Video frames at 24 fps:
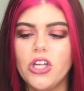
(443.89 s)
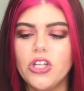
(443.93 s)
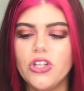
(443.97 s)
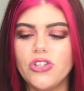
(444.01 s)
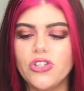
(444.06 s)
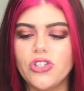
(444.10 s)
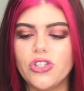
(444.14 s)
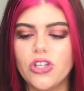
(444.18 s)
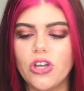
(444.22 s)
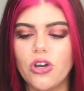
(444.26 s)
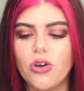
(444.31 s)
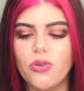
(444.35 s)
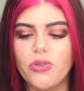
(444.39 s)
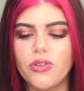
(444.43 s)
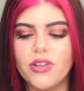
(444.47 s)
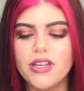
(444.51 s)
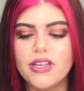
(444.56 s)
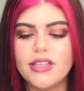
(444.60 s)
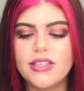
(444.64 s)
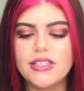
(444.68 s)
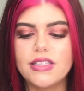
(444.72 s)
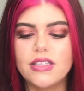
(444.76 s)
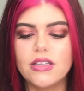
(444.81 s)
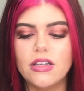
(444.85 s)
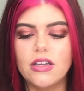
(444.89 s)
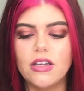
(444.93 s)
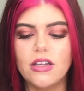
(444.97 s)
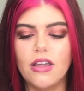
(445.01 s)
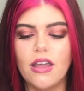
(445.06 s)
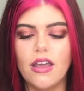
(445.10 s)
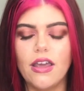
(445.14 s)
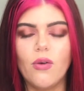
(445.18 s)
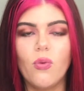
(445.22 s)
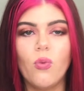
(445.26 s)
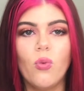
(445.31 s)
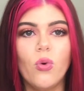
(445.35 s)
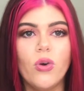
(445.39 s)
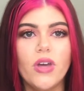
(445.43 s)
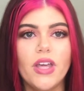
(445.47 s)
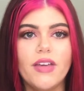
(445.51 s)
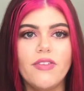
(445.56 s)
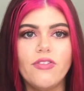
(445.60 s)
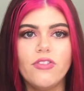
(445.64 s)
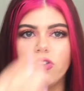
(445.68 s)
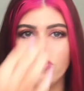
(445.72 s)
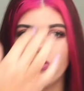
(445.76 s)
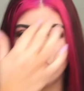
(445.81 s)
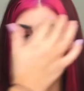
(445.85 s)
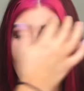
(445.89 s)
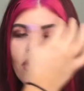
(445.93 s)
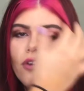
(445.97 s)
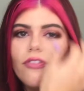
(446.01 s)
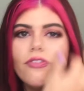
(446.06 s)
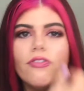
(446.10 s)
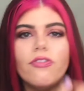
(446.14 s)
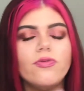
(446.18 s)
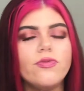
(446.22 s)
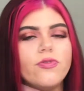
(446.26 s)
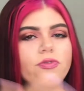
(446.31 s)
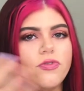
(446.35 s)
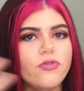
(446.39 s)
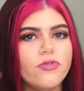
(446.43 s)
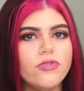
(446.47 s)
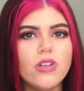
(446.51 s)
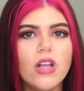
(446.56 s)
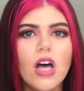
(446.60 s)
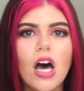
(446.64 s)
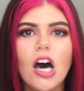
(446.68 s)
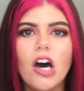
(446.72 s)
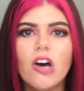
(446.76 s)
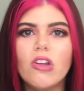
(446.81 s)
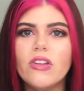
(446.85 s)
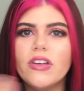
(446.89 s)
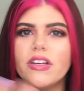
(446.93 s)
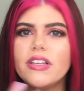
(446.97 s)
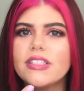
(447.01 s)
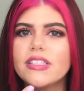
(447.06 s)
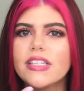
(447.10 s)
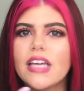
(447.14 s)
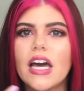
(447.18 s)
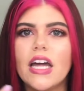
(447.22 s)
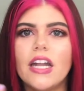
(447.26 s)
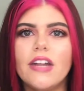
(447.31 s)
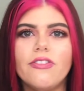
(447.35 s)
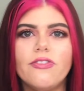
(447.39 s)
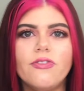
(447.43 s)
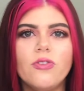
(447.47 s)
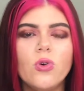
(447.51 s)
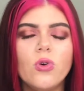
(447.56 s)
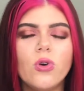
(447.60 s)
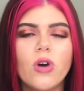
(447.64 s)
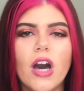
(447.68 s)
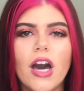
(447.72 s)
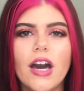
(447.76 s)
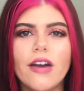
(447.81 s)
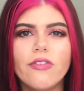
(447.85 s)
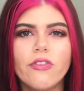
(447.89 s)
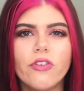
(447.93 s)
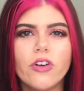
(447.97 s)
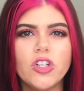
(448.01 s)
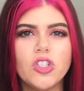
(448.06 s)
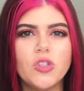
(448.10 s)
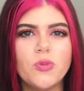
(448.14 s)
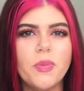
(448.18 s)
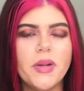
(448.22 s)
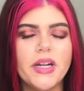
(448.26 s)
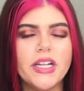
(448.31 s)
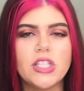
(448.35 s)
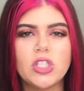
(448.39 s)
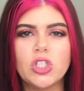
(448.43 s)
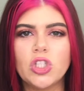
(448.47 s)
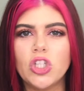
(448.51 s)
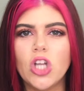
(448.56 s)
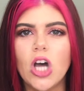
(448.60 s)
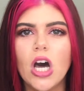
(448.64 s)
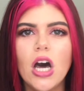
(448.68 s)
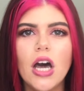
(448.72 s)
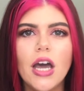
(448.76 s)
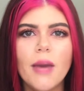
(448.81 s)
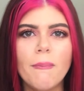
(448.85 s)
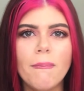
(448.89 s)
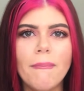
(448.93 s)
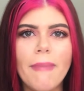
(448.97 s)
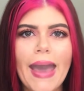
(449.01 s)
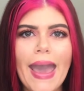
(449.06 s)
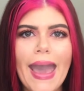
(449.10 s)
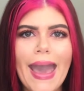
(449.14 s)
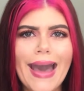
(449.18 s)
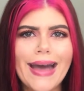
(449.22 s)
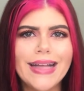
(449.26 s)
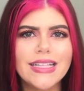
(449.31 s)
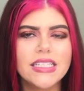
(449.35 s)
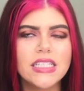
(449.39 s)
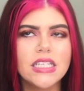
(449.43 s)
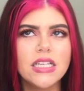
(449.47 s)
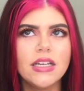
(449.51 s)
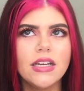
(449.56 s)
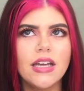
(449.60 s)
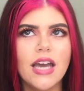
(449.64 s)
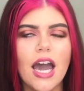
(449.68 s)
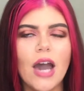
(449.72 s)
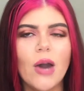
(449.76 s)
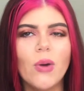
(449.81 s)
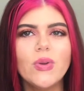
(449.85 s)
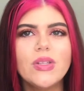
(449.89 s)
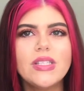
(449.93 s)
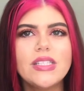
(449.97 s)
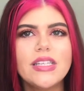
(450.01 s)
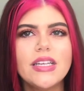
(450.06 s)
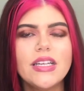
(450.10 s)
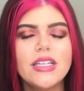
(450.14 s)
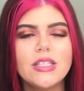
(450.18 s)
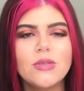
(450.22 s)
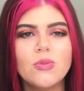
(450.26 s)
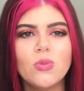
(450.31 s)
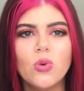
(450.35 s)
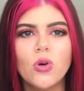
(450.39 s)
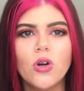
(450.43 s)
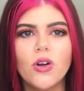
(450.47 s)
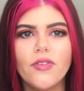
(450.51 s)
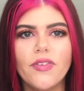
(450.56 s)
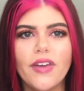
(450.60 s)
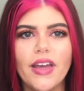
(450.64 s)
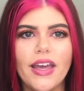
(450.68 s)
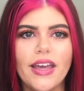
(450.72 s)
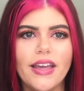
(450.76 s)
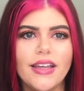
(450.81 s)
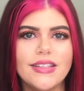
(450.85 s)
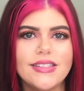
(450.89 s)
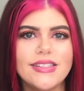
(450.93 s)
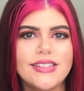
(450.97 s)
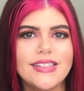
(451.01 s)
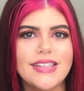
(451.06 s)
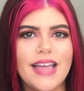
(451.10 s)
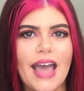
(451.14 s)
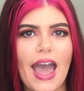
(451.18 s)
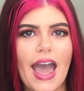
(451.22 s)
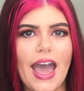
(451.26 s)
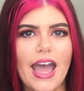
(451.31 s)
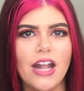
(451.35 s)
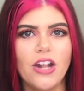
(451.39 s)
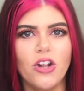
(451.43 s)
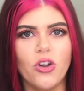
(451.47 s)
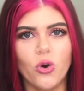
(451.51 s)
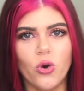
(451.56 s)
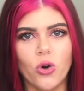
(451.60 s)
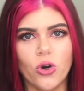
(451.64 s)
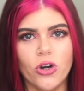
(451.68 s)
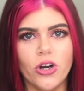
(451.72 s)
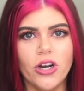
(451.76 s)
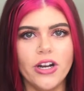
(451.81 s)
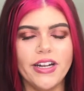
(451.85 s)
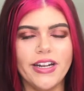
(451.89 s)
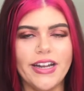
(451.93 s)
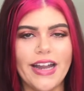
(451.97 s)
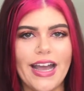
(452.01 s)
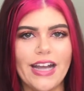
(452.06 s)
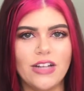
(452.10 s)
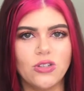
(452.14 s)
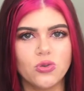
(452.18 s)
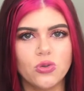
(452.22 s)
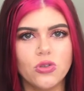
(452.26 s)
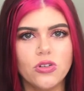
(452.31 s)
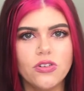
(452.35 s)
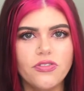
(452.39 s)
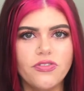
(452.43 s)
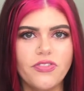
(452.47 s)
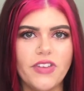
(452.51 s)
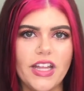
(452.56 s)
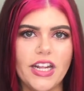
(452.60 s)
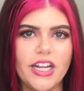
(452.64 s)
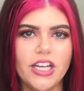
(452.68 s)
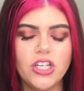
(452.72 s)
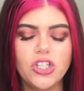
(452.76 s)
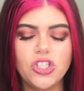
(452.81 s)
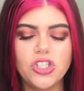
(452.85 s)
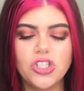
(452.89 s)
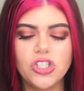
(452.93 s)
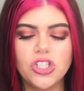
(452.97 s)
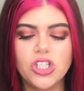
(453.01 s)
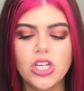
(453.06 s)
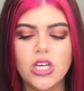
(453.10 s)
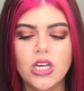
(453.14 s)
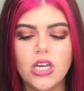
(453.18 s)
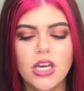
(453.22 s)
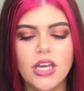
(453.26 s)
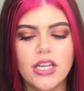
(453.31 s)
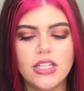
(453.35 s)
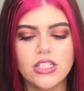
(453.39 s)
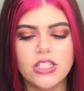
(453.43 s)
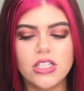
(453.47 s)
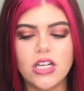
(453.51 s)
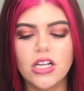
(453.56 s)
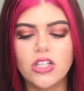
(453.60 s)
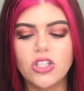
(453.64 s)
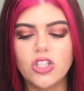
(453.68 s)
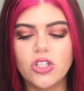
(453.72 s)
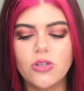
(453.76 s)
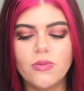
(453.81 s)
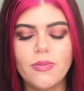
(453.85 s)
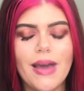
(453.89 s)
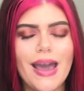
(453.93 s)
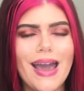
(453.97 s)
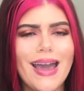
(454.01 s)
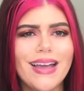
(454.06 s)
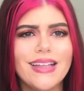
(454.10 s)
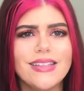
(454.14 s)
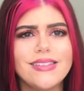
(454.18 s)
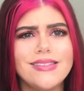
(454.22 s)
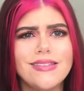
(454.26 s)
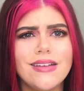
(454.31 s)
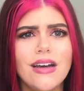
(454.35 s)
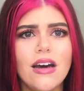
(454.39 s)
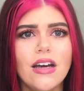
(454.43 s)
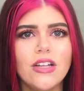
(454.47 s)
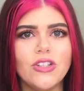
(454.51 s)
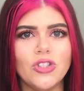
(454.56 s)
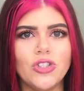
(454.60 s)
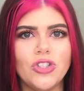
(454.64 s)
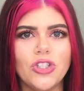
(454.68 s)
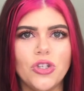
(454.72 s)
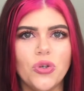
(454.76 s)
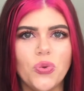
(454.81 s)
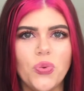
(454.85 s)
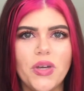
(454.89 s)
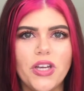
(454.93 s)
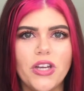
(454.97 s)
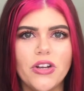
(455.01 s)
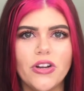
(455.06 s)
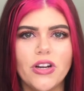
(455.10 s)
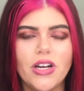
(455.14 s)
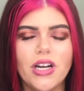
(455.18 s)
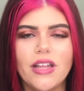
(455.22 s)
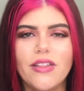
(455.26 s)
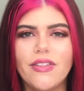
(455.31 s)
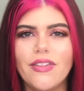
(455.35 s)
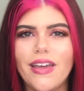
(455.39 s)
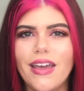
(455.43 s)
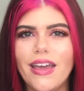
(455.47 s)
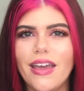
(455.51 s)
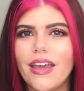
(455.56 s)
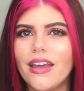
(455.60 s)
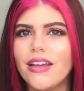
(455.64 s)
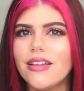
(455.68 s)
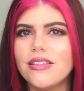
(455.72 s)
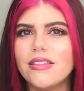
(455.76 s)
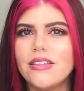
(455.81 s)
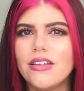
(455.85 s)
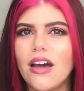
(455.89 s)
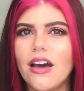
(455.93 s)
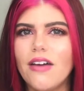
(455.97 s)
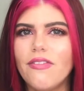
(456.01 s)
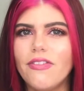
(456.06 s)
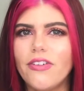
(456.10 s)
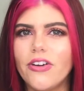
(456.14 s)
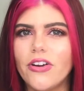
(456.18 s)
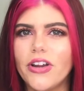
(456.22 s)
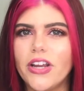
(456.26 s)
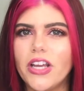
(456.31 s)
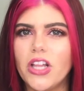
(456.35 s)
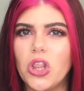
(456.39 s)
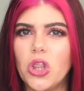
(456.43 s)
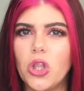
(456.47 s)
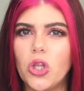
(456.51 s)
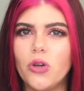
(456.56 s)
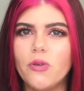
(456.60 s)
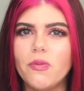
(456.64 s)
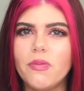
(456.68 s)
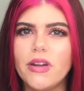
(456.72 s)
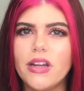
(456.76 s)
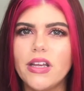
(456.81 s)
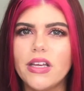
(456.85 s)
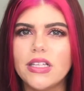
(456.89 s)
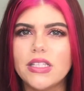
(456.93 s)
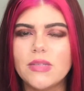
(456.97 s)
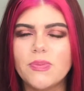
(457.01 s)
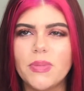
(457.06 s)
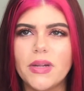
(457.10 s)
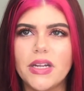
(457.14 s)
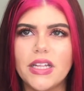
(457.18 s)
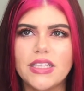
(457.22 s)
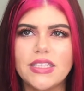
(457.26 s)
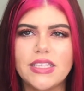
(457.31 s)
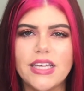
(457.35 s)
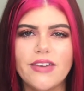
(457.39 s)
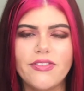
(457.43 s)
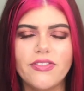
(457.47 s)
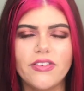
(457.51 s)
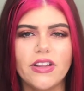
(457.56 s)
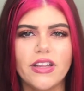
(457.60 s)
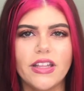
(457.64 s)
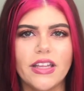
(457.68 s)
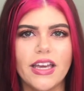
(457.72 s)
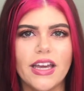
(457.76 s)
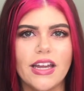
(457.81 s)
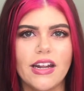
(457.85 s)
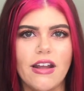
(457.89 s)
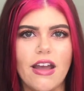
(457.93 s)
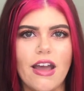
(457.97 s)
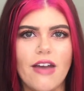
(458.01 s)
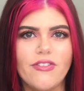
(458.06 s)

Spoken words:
So this will give you a flawless kind of full coverage, but it's not matte. I would say it's more of a satin or natural finish. It's not too matte, it's not dewy or anything, it's not very luminous, but it definitely kind